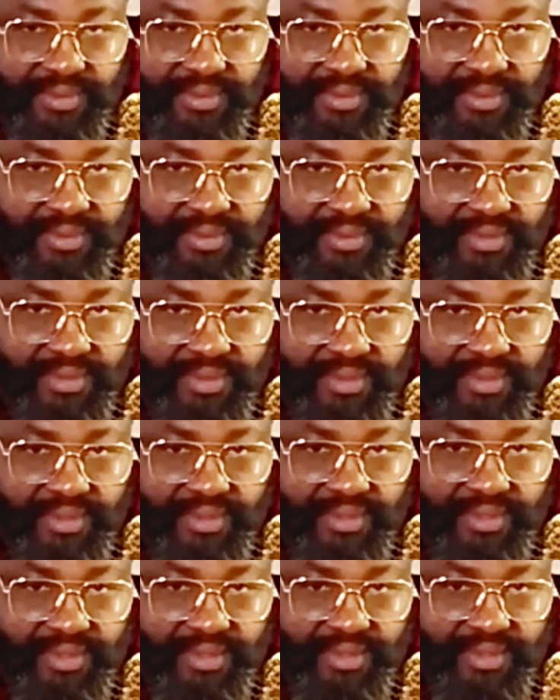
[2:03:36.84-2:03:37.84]
You understand
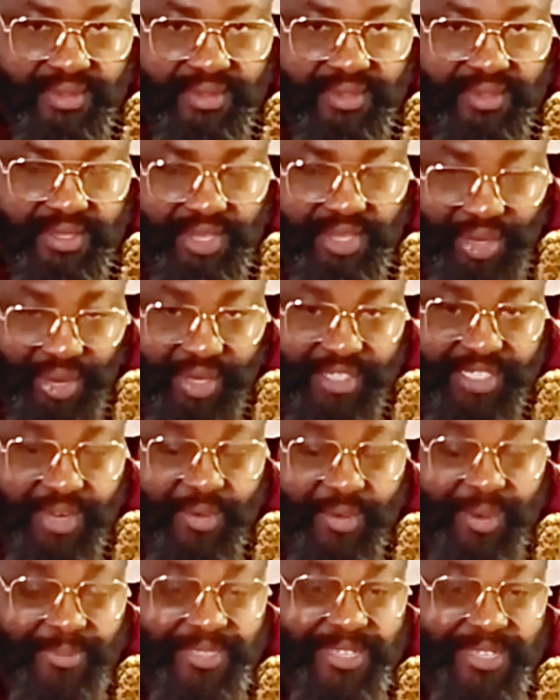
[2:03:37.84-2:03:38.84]
what I'm saying, my people?
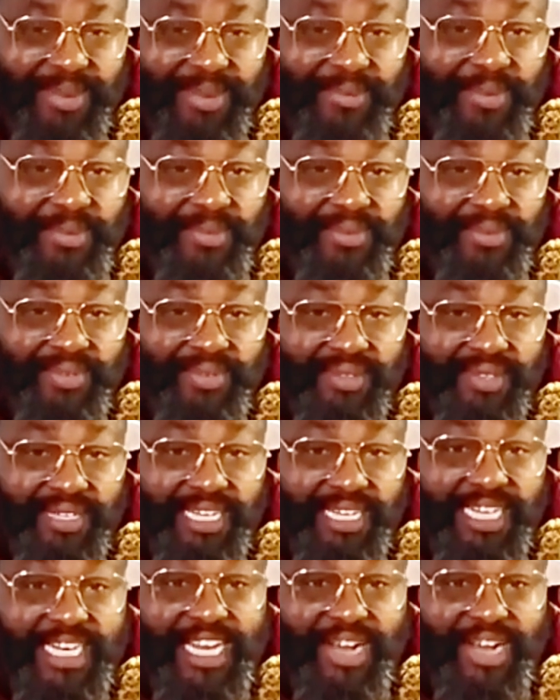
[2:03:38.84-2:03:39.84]
The constitution is a
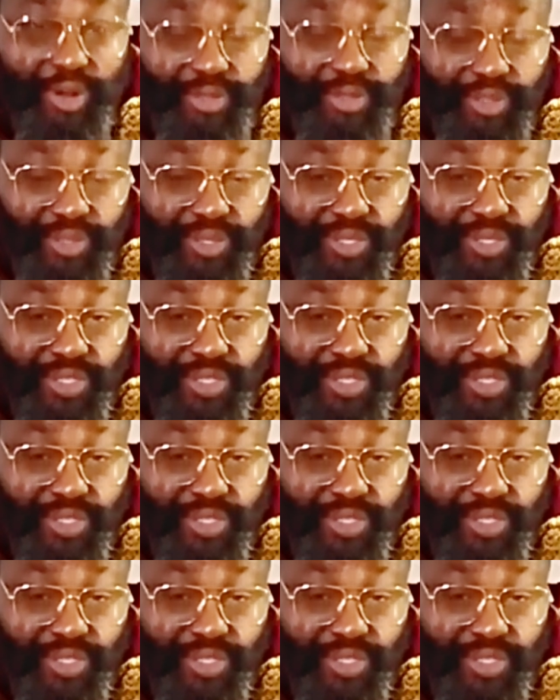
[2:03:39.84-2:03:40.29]
fraudulent.